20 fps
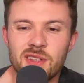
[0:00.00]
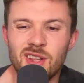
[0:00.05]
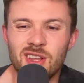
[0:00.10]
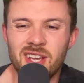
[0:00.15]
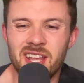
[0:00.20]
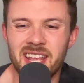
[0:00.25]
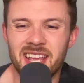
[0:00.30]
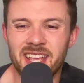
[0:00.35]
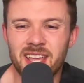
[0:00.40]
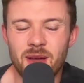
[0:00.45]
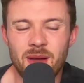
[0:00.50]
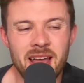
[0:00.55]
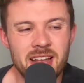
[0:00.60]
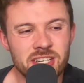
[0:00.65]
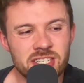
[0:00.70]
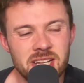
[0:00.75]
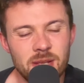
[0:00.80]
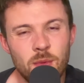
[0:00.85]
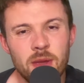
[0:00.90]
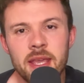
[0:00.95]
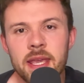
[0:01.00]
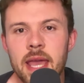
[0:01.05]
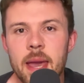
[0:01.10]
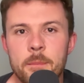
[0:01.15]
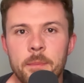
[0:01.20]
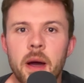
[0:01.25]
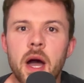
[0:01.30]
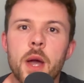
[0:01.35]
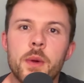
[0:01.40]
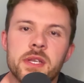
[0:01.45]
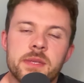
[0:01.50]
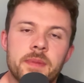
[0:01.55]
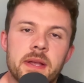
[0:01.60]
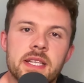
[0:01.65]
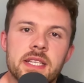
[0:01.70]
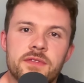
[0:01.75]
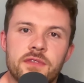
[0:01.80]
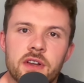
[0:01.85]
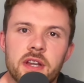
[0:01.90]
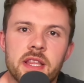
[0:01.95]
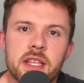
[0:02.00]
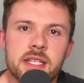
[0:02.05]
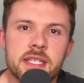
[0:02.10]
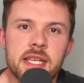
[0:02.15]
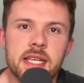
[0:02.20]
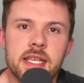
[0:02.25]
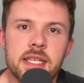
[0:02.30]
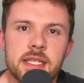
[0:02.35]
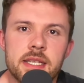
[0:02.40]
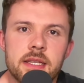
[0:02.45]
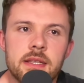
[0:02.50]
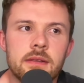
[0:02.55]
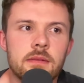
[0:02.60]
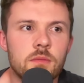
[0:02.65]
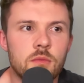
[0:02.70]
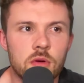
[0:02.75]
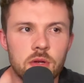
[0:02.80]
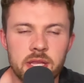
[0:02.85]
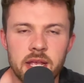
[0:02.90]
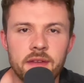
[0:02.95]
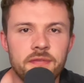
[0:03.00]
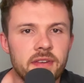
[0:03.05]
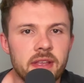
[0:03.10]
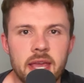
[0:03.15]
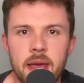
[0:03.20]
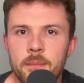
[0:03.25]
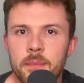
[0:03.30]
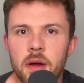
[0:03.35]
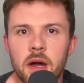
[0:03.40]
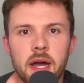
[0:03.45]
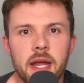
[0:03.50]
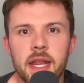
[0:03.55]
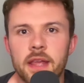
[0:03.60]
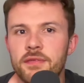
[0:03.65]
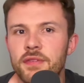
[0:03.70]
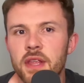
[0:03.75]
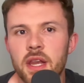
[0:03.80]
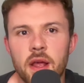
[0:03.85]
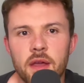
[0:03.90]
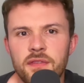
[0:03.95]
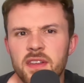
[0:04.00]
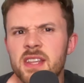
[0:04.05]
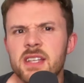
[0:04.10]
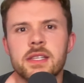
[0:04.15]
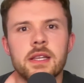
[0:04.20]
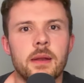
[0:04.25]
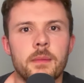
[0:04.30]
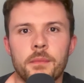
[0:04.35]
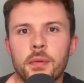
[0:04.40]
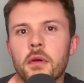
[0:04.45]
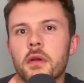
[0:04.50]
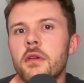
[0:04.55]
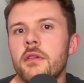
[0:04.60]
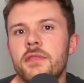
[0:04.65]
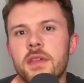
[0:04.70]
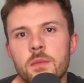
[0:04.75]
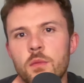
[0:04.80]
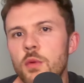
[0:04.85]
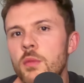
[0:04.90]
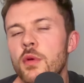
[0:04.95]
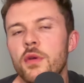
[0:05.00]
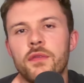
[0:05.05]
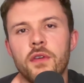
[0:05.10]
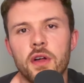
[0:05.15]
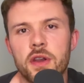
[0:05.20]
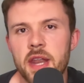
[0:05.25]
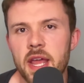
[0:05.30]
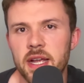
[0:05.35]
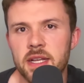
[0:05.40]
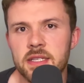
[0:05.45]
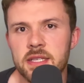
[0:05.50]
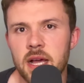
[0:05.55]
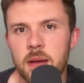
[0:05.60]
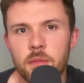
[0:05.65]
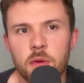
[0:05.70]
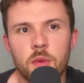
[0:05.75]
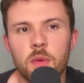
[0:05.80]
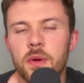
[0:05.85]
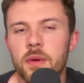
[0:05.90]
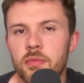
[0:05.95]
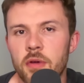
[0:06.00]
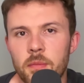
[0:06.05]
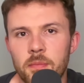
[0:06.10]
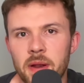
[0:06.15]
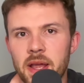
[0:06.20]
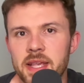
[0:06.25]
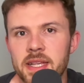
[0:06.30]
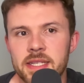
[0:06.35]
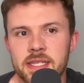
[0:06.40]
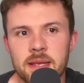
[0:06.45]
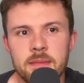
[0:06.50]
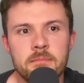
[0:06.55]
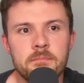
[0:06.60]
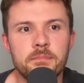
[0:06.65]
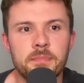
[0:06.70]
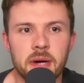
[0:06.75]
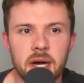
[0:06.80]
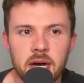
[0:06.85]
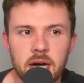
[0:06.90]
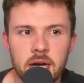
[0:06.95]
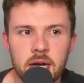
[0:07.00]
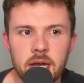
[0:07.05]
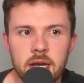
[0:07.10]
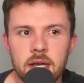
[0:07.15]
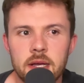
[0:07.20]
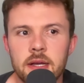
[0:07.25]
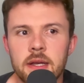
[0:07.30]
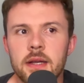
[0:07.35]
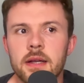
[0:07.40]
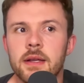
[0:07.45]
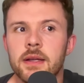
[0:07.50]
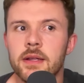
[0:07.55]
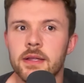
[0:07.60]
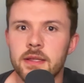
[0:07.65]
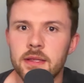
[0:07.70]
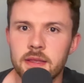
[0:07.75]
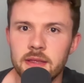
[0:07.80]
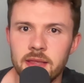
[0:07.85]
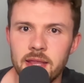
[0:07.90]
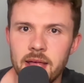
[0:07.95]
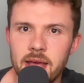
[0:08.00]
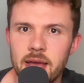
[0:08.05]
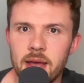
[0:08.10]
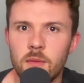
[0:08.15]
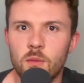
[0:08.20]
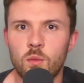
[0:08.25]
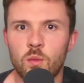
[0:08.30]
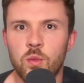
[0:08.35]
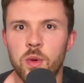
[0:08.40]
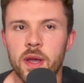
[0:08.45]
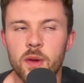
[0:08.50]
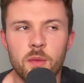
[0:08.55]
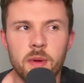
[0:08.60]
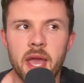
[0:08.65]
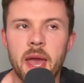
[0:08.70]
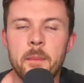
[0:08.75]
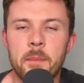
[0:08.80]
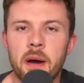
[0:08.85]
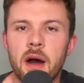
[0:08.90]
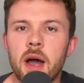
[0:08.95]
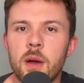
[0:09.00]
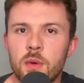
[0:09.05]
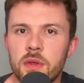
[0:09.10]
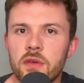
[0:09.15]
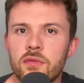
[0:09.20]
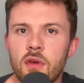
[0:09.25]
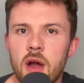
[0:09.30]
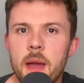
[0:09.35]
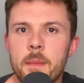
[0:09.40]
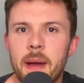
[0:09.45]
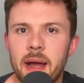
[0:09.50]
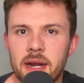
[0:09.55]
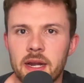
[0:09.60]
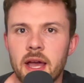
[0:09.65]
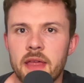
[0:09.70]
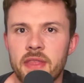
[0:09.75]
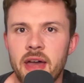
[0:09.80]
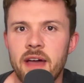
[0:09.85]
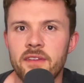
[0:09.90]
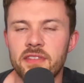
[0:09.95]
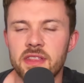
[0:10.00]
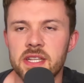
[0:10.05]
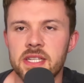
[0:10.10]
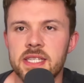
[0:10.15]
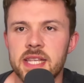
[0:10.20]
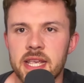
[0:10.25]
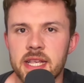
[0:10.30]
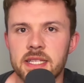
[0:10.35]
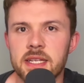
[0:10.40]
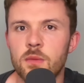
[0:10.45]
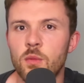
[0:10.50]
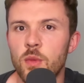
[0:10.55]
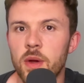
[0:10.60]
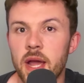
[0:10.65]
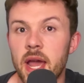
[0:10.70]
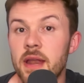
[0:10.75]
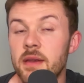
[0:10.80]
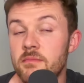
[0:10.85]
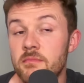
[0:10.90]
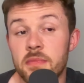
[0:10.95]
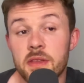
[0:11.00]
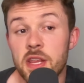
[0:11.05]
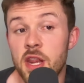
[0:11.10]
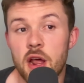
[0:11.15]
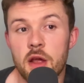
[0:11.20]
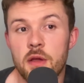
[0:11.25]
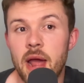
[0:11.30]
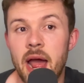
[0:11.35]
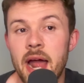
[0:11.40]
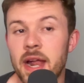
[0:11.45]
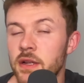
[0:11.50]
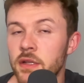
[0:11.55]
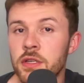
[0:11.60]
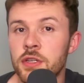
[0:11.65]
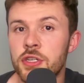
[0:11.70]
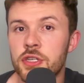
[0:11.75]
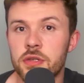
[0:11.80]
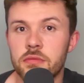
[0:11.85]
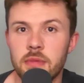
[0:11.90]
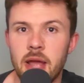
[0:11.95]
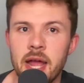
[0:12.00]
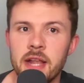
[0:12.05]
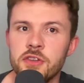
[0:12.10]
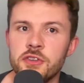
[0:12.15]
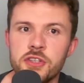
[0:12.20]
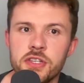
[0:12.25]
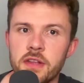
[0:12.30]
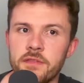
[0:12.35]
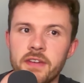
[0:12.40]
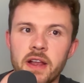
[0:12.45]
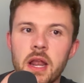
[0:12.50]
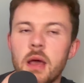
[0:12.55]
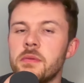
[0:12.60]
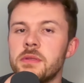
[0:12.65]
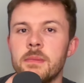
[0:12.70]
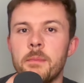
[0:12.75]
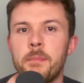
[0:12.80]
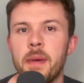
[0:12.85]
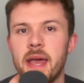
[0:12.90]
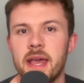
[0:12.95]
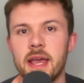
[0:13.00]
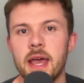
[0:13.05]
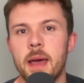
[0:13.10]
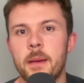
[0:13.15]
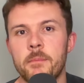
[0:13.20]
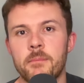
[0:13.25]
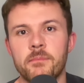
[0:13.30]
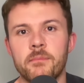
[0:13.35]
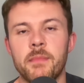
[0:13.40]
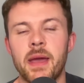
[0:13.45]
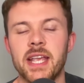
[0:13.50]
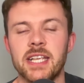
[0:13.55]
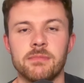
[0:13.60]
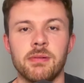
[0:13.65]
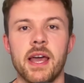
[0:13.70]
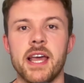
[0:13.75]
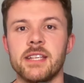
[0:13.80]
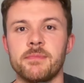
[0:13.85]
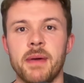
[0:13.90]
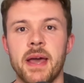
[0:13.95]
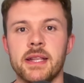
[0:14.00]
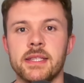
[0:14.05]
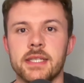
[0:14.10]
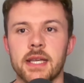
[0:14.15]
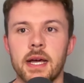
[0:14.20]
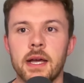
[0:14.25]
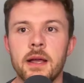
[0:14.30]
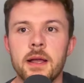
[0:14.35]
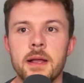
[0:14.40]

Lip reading: look at it and go, actually, we can get by with Spence for another season. We'll definitely get by. And if he doesn't improve, then we'll move on next summer. We'll replace him. But we'll get by with a right back like that for this season. And, you know, Ange develops and makes players better.